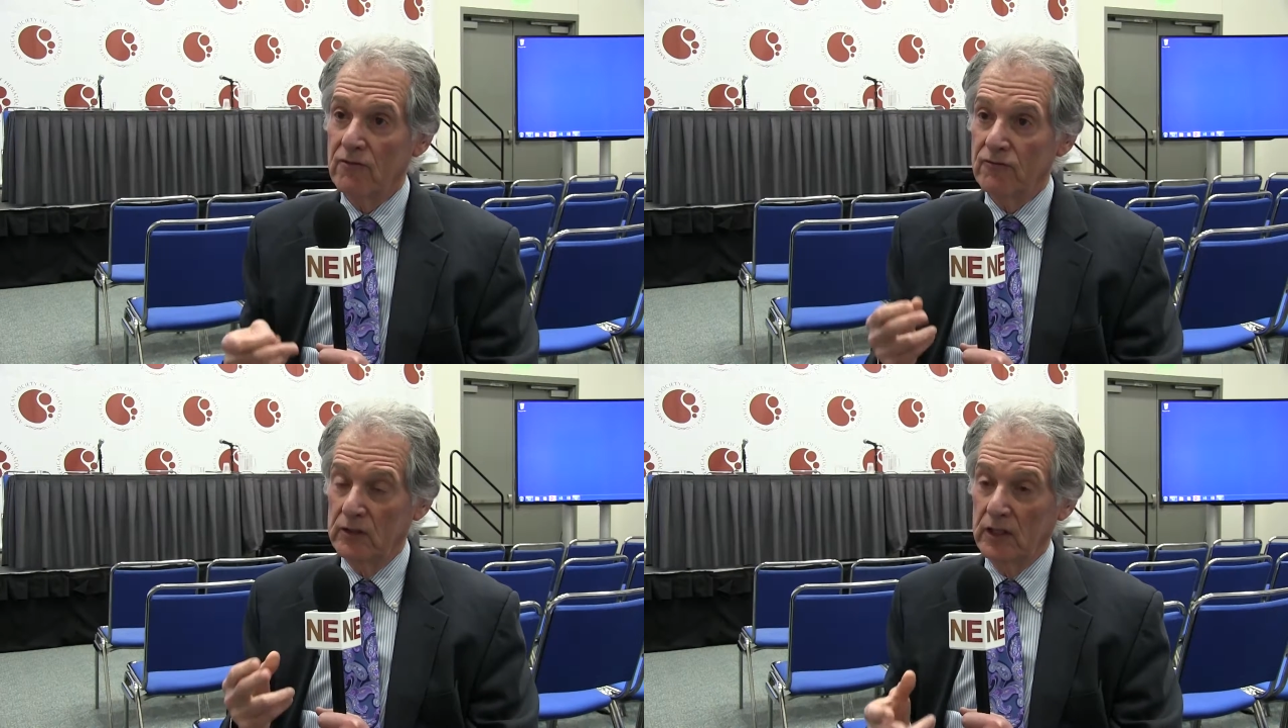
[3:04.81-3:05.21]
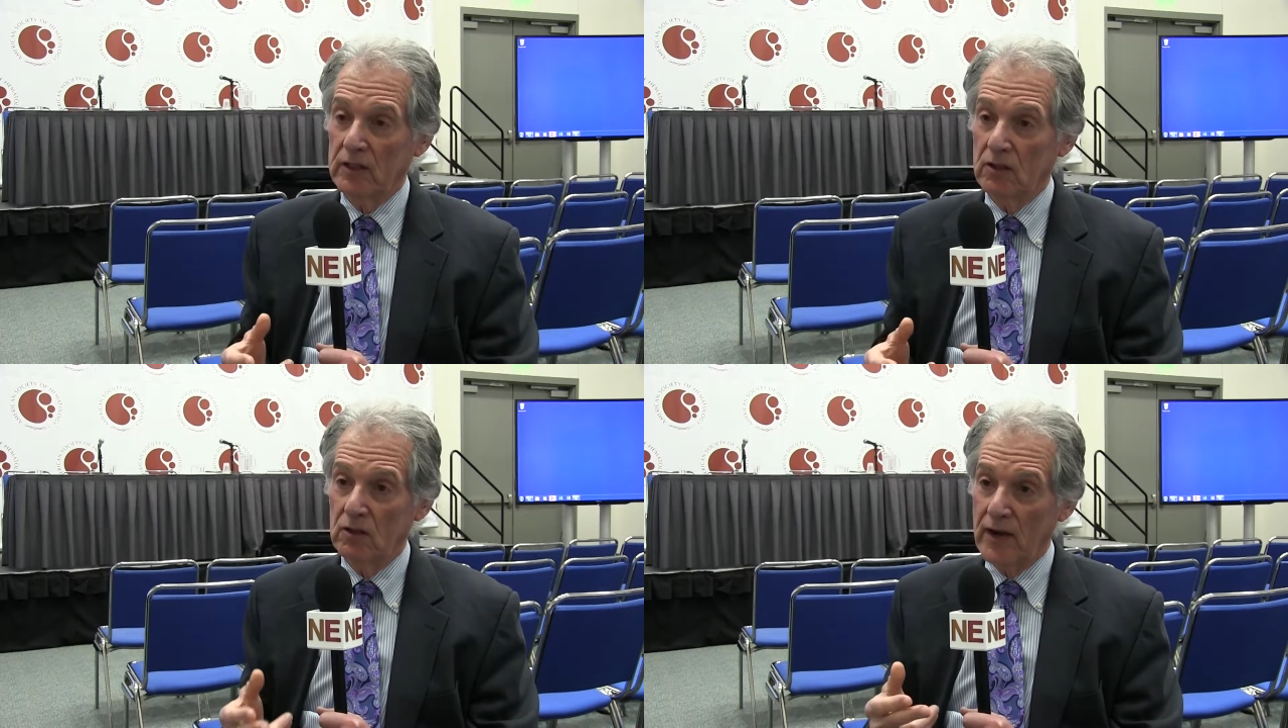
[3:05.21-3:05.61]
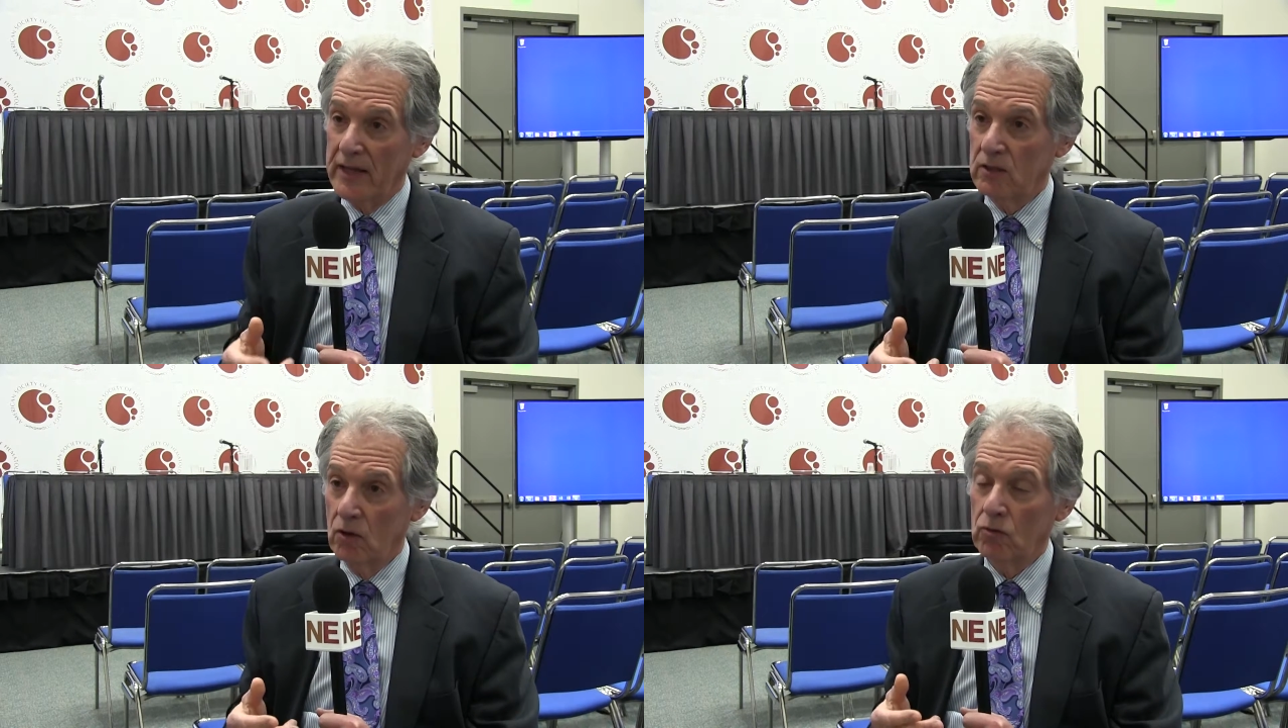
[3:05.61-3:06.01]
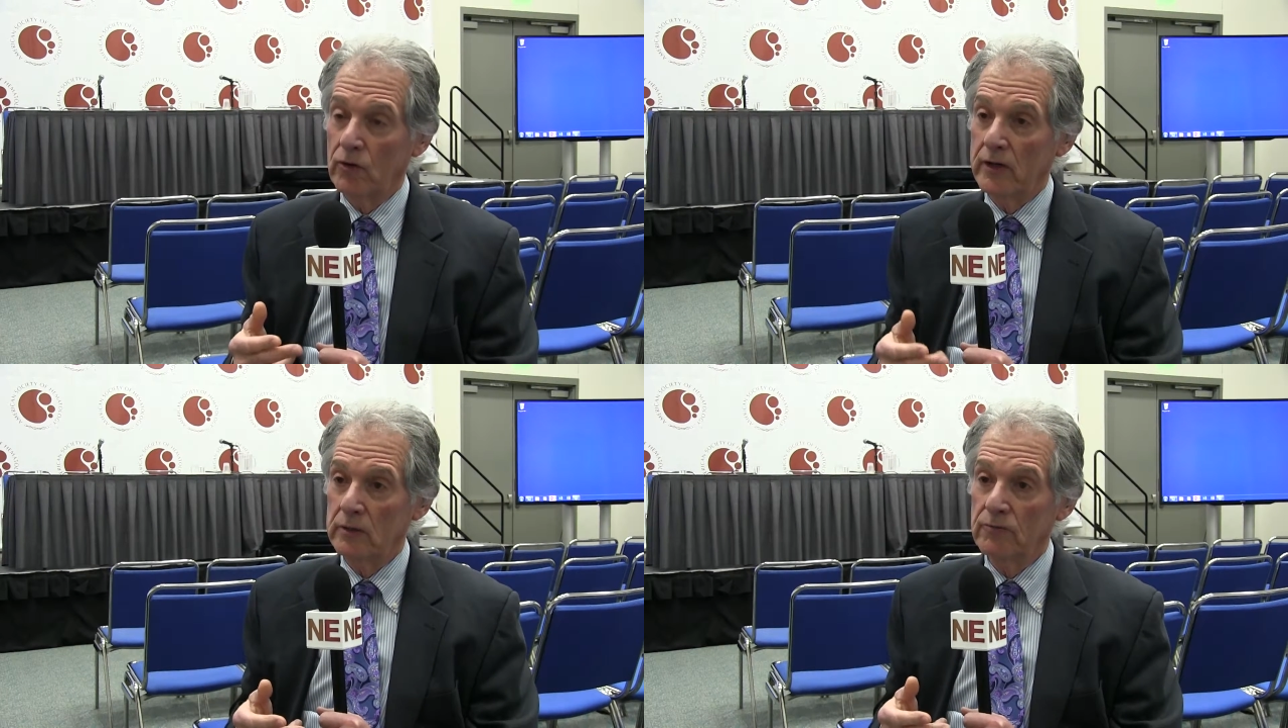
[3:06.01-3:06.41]
follicular and
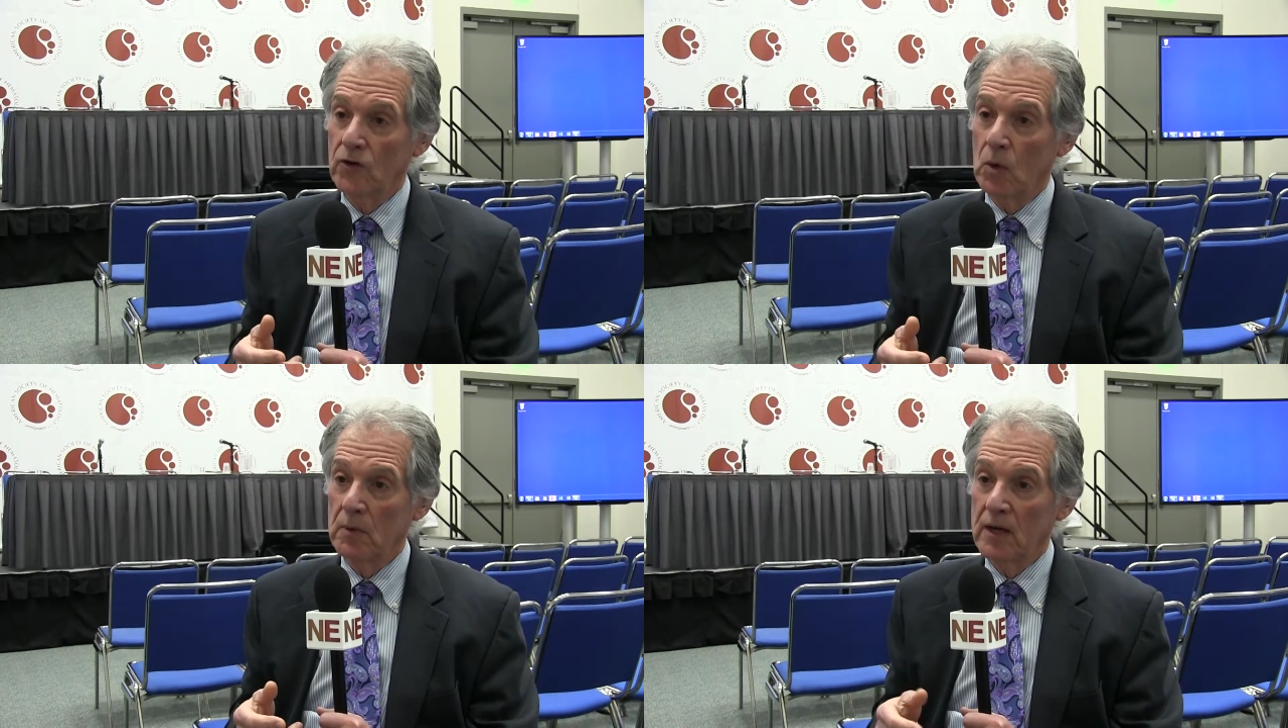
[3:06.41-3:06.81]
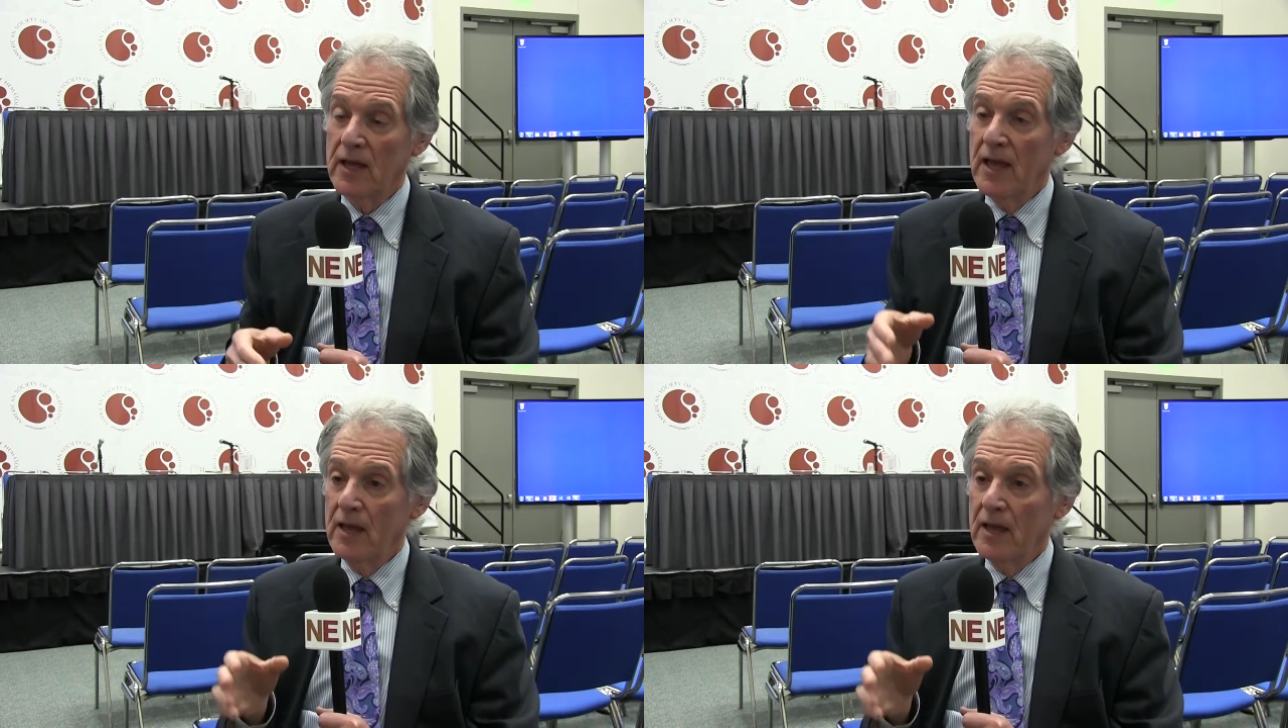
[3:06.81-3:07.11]
low-grade lymphoma,